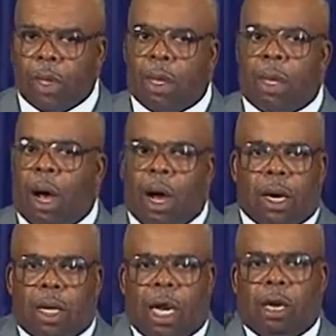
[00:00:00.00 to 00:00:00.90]

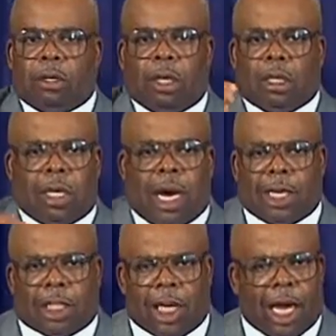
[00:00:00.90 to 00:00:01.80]
Cornelius is not
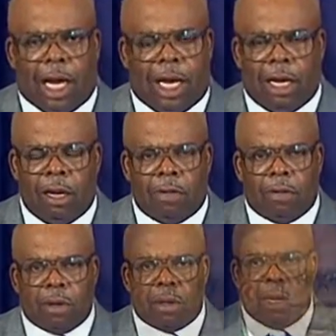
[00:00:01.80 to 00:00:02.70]
saved.
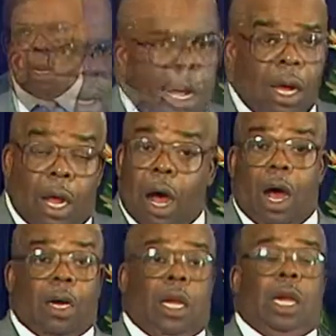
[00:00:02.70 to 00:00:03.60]

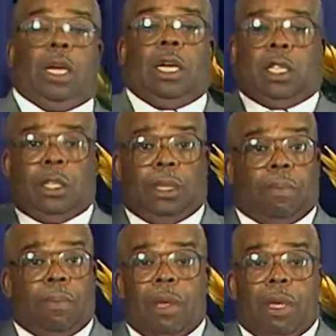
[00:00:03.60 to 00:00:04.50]
Cornelius
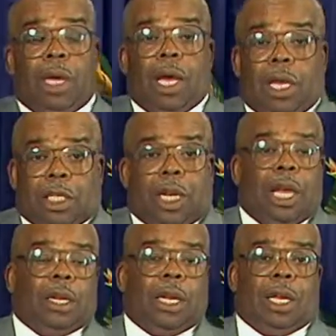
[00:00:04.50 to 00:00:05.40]
is
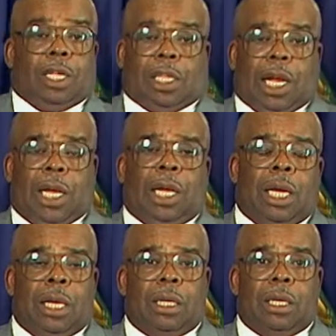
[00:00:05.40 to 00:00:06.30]
still in his sins.
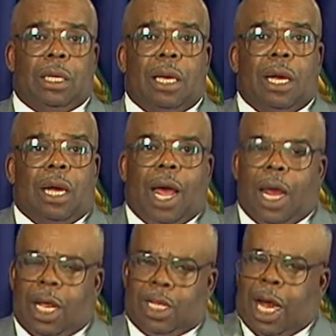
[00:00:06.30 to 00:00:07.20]
And
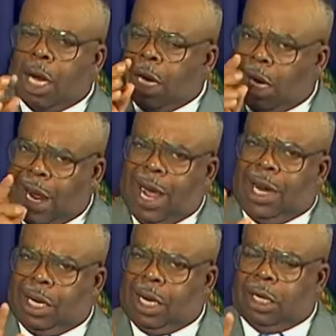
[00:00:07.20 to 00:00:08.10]
he's got a lot
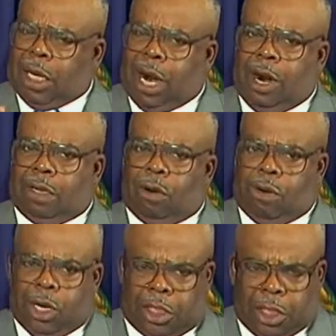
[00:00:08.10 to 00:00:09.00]
of good
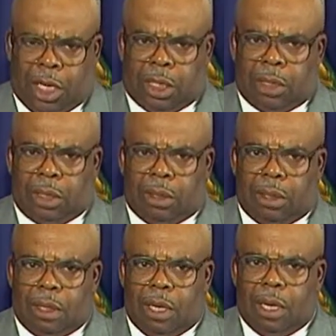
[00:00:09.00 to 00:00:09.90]
characteristics
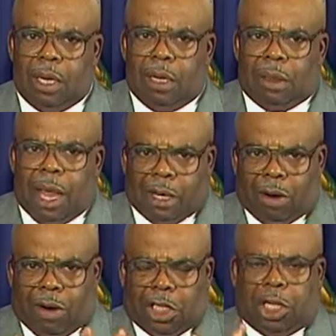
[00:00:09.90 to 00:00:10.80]
that
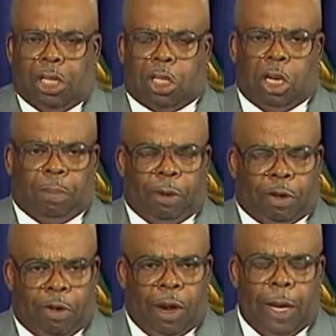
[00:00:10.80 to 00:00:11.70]
Christians should
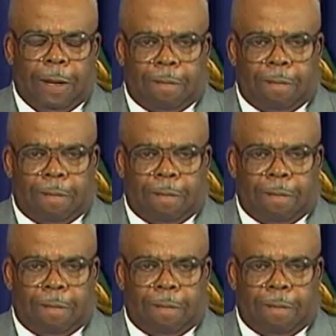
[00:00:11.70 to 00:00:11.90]
portray.